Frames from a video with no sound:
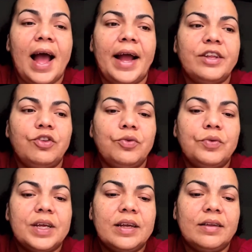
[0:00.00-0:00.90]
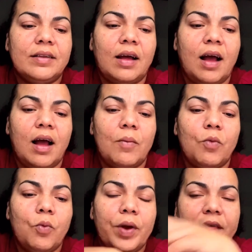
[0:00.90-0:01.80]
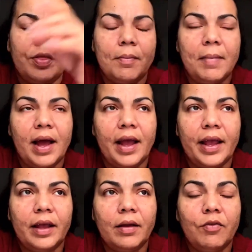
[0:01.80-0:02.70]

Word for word: I do this um, with my